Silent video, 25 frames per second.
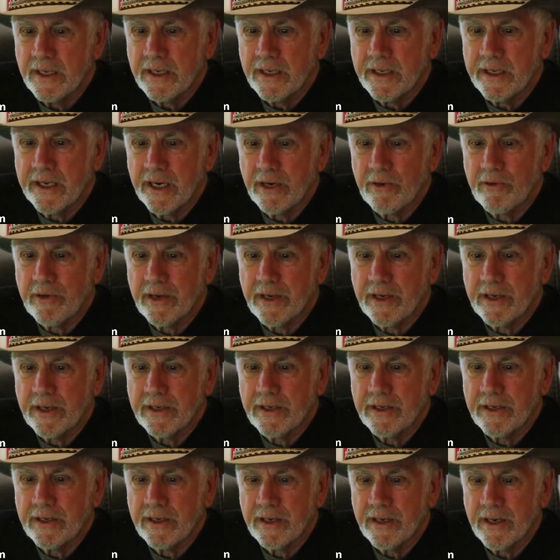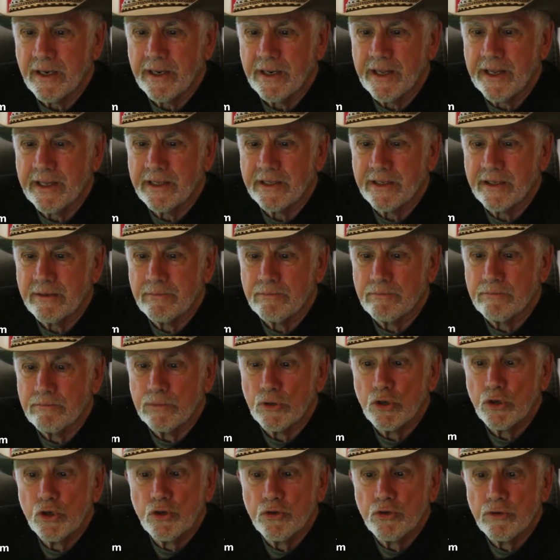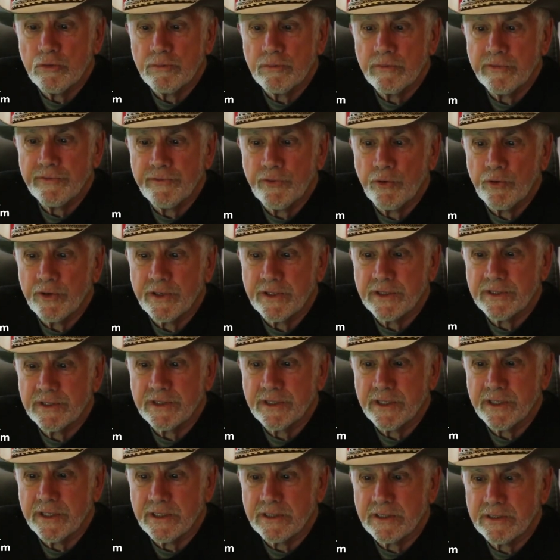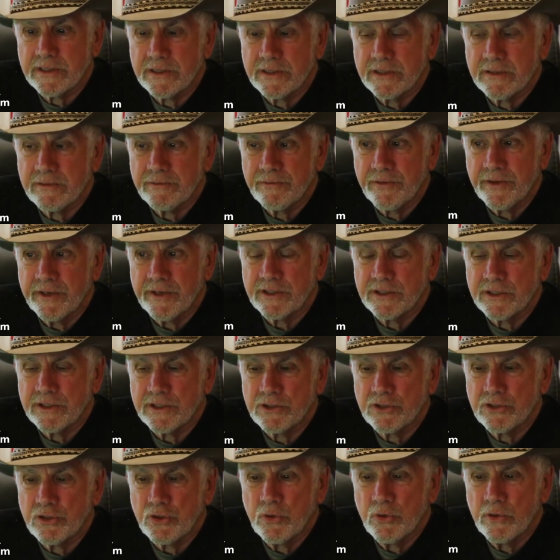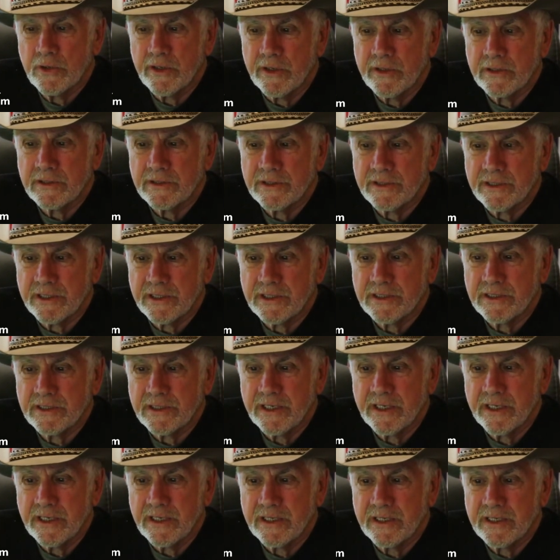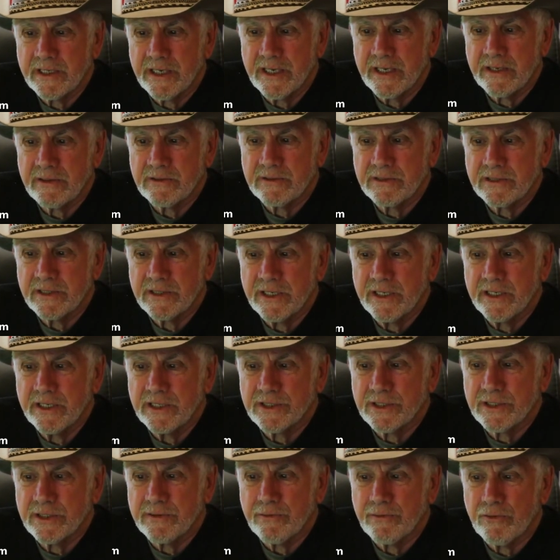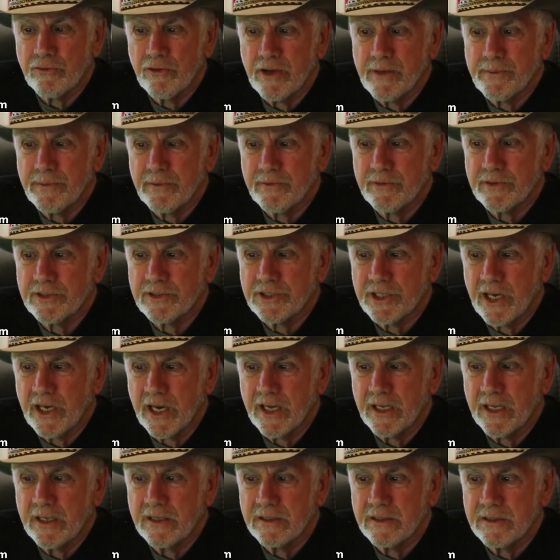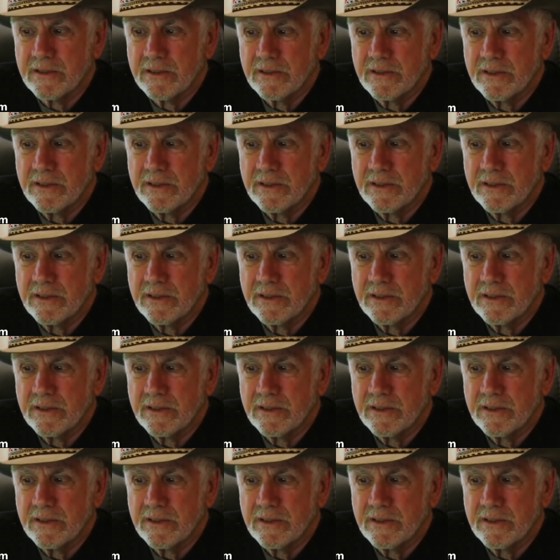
Garrick Landon Broom, 46, faces 216 counts, each of rape of a child,